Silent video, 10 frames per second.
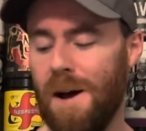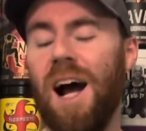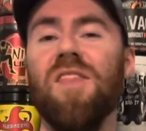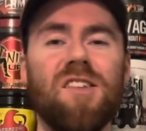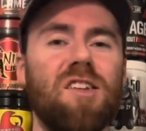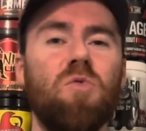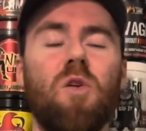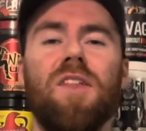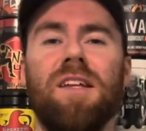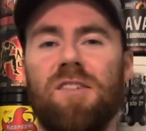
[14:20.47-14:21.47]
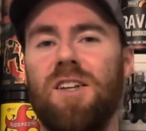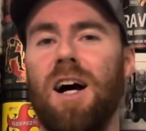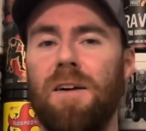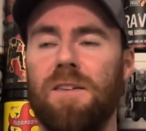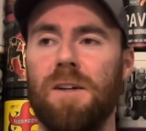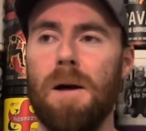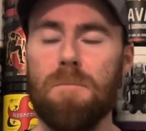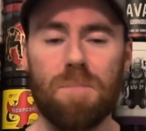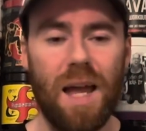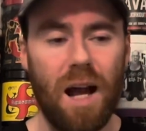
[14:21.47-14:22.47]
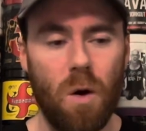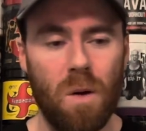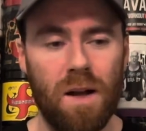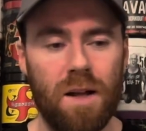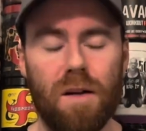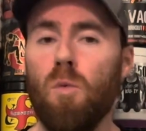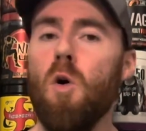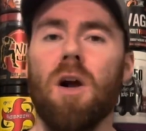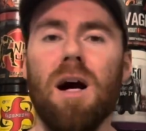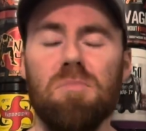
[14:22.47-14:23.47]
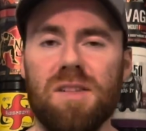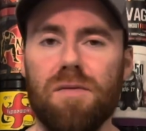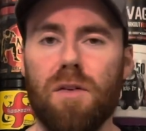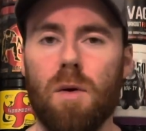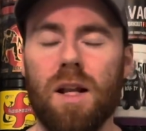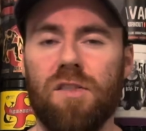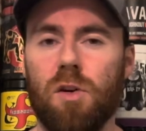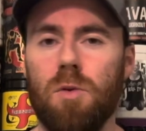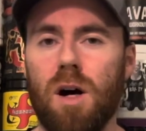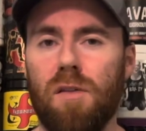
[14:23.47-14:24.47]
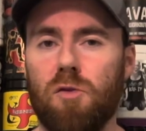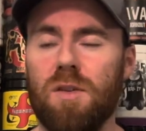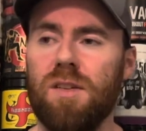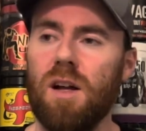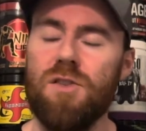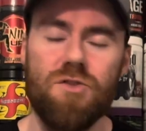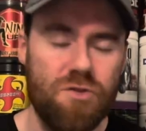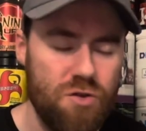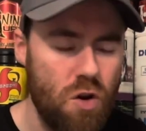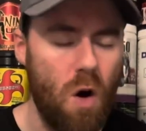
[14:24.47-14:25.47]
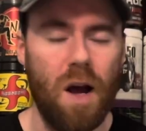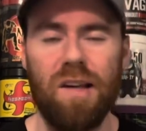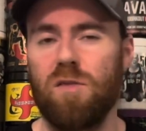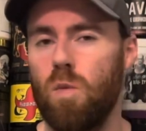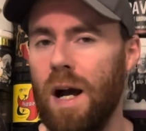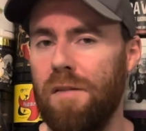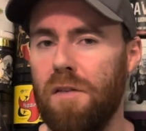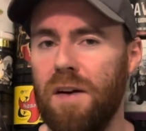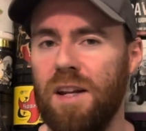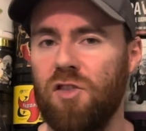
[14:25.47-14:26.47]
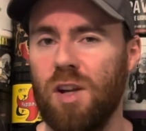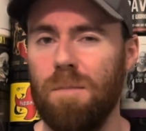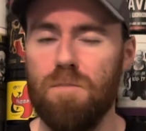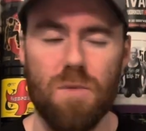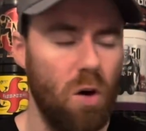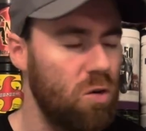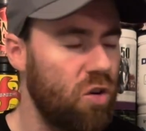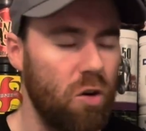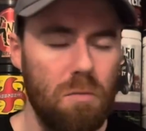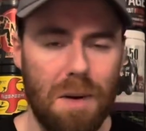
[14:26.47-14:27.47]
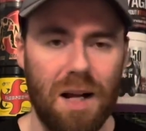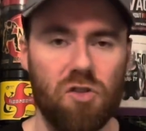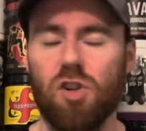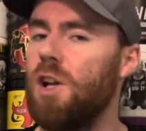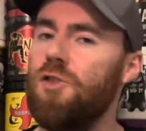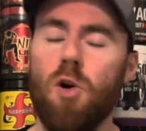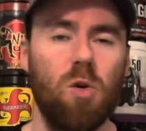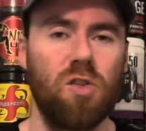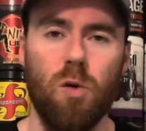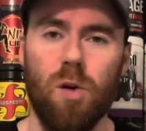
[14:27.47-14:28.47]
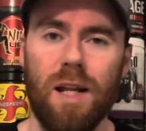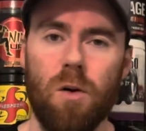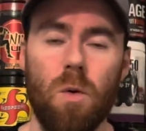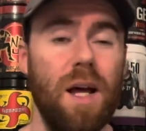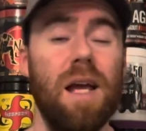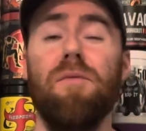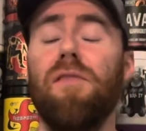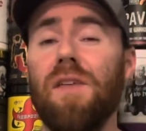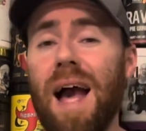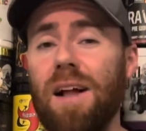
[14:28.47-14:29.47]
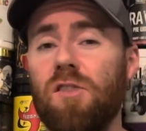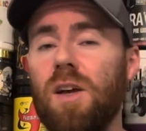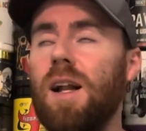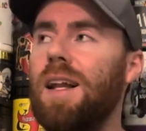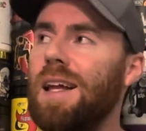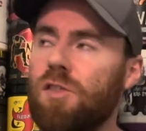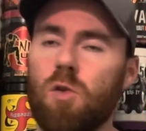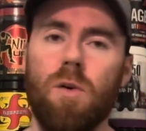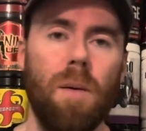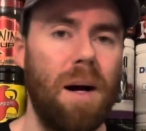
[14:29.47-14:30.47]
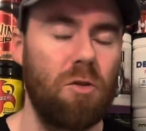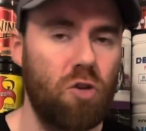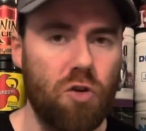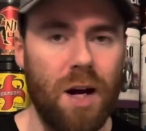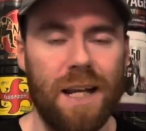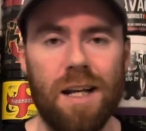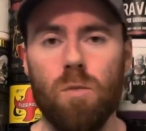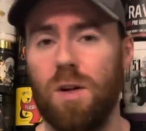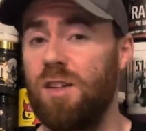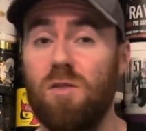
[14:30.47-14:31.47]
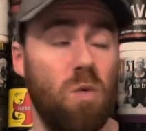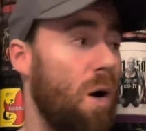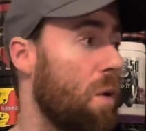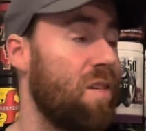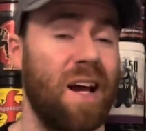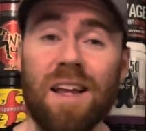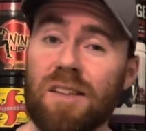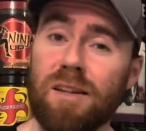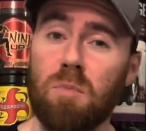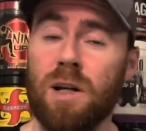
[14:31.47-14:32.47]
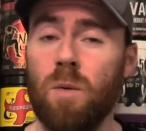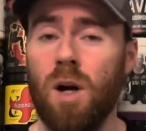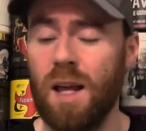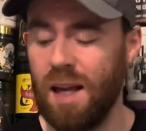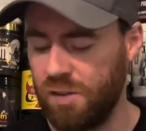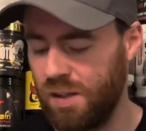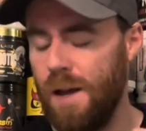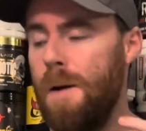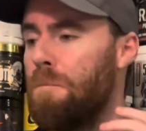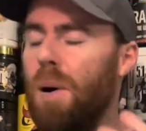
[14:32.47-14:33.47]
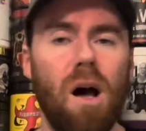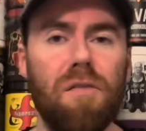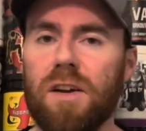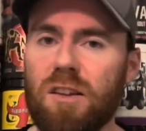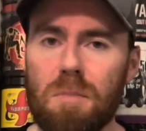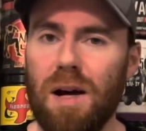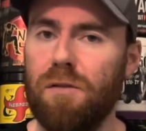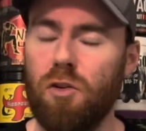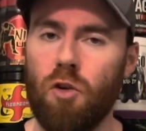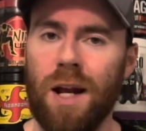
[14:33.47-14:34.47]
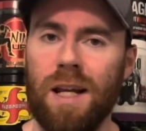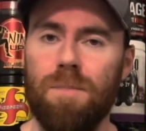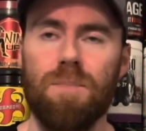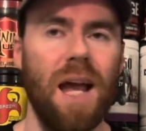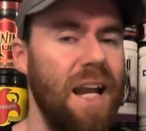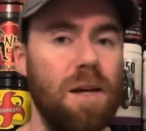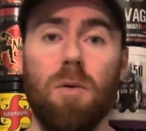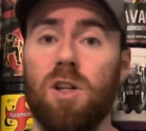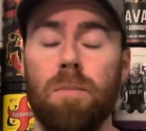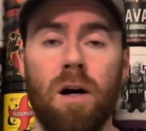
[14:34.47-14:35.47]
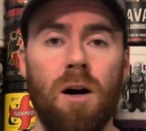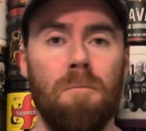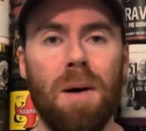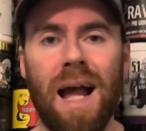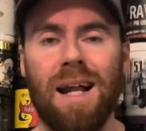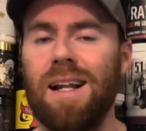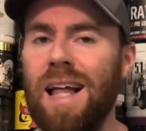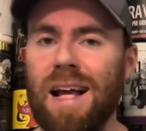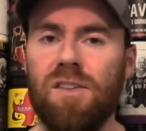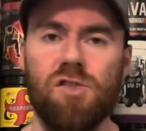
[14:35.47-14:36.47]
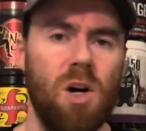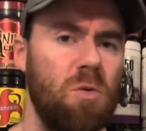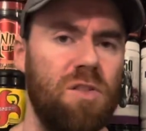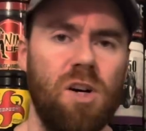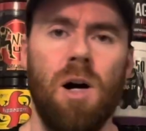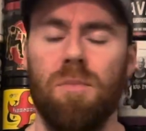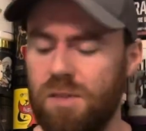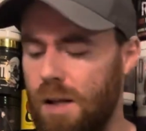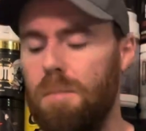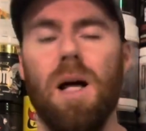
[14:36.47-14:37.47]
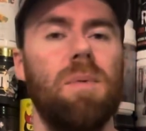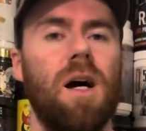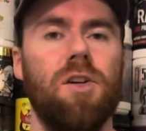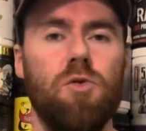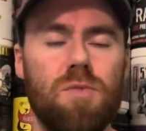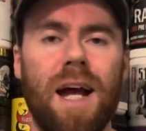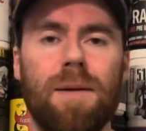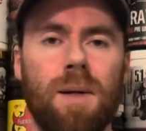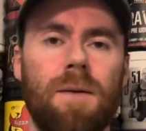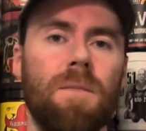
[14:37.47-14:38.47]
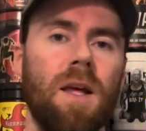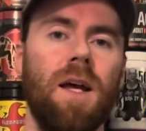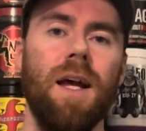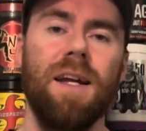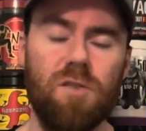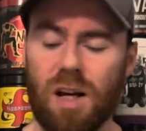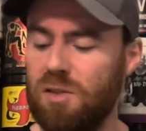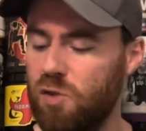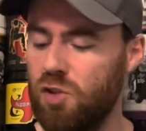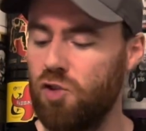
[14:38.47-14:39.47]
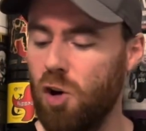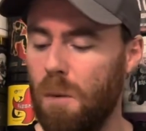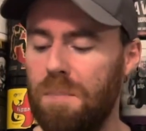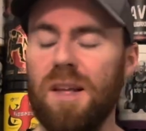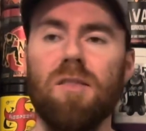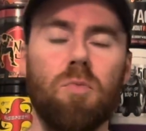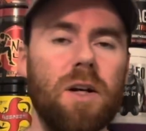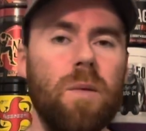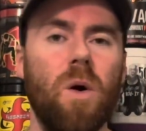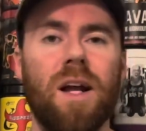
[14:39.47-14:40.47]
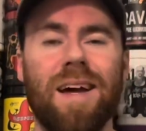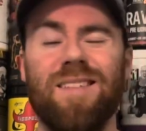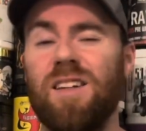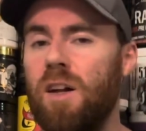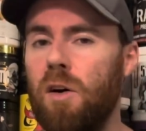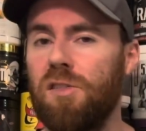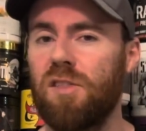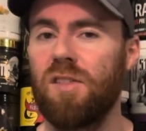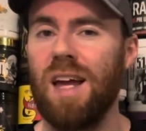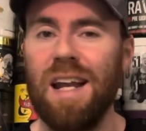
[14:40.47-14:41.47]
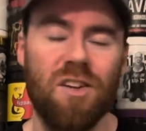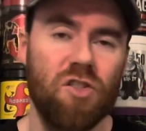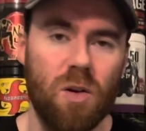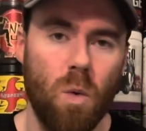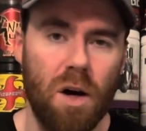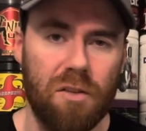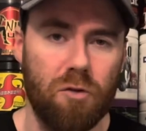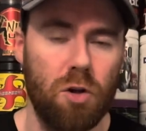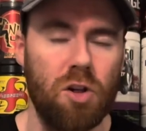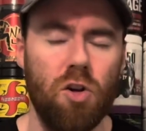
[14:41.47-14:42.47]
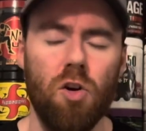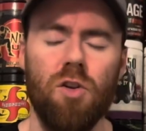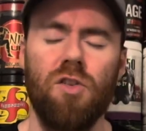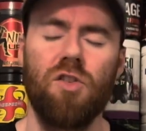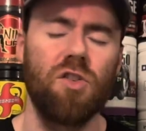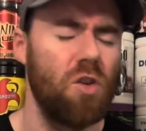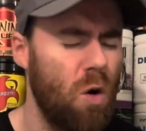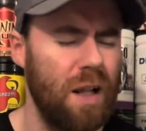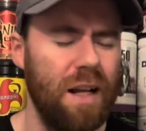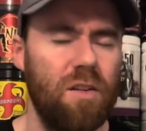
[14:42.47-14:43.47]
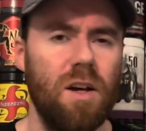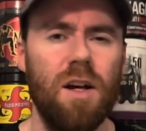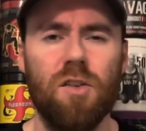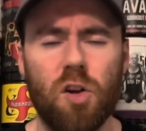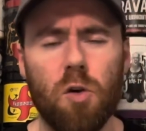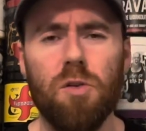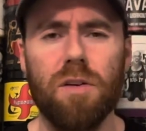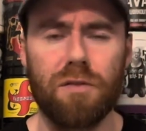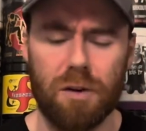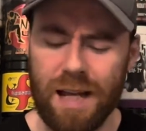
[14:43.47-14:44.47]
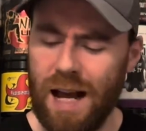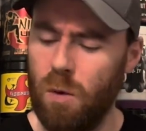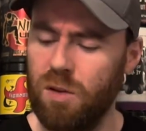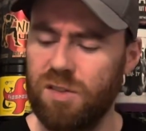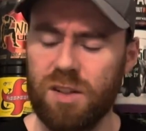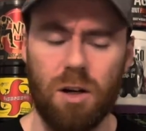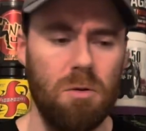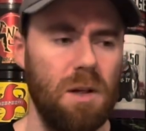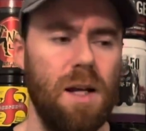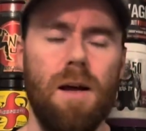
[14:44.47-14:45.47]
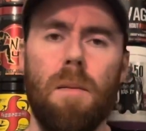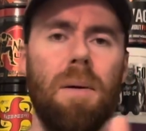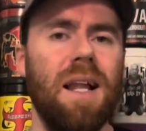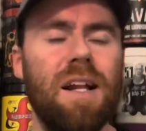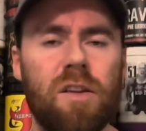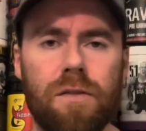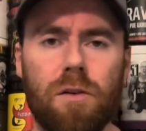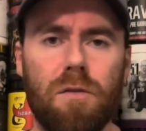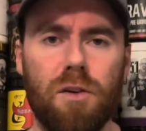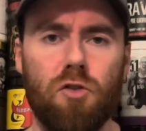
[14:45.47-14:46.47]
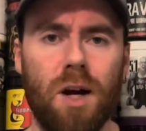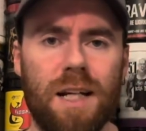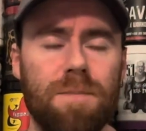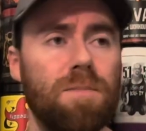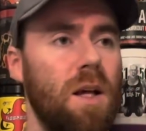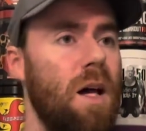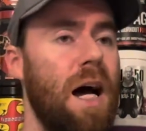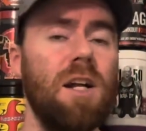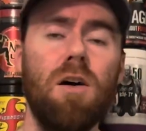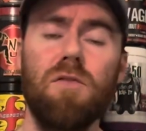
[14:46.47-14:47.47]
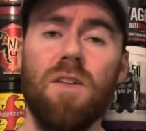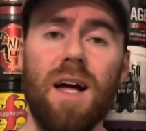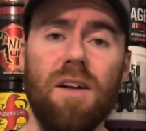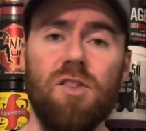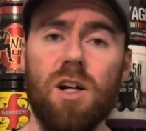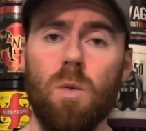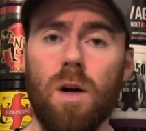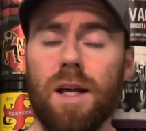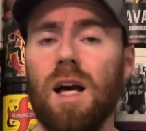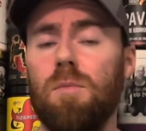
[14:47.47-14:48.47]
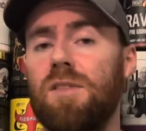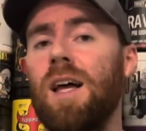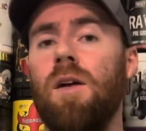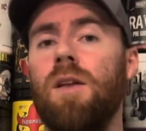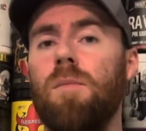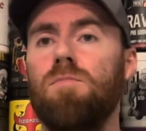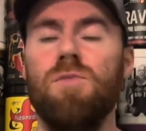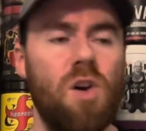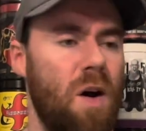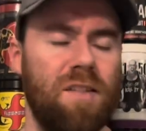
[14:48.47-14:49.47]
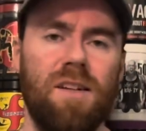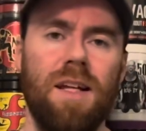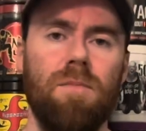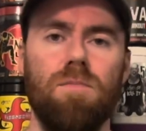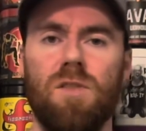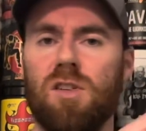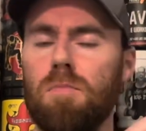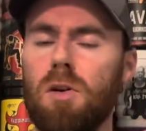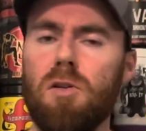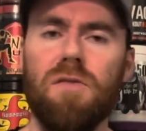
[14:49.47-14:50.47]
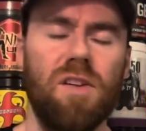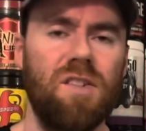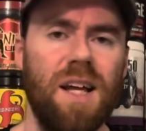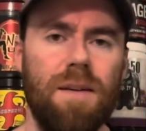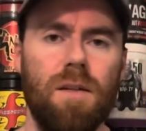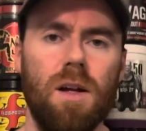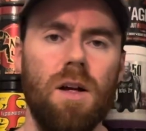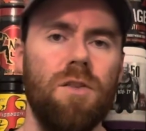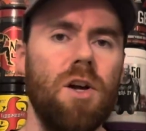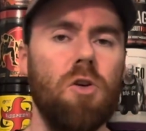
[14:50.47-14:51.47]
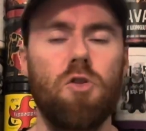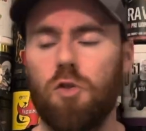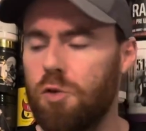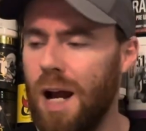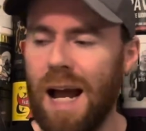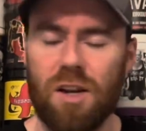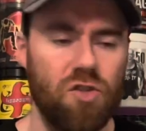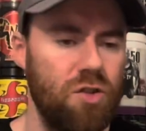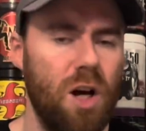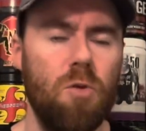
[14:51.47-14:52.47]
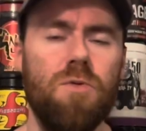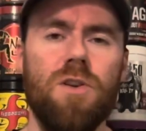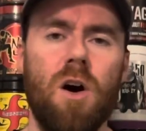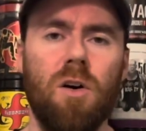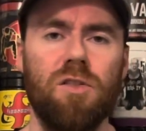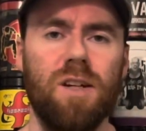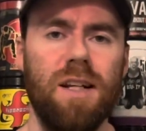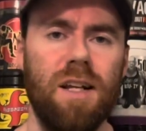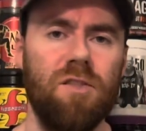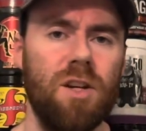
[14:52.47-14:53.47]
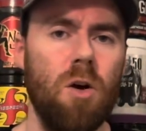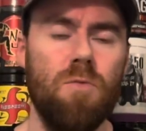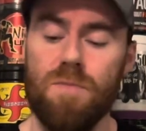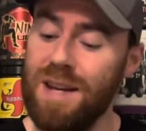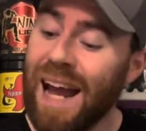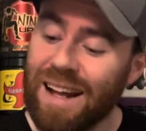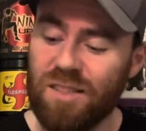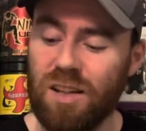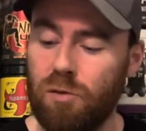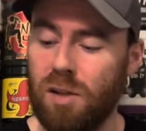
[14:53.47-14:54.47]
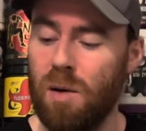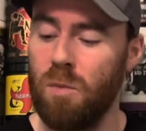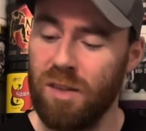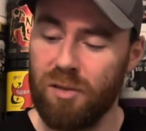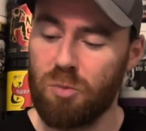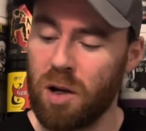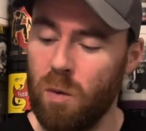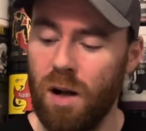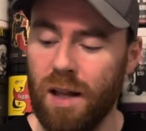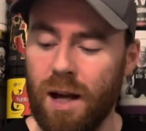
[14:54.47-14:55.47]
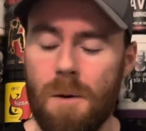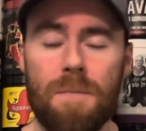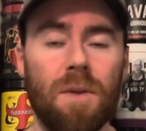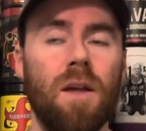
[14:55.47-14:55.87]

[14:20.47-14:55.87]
And this is what this does. Now, what comes in very soon after is a nice wave of energy. Not too much, not too little. In fact, let's talk about training, which is why we take these pre-workouts. Perfect amount for training. Any body part, back, legs, shoulders, arms, blah, blah, you name it. It does the job. This pre-workout lasts energy-wise for a good solid 2 to 3 hours, so plentiful for training. And after that, do you know what? It comes down nicely. Smooth descent, no crash, no nastiness, no negatives come with this pre-workout.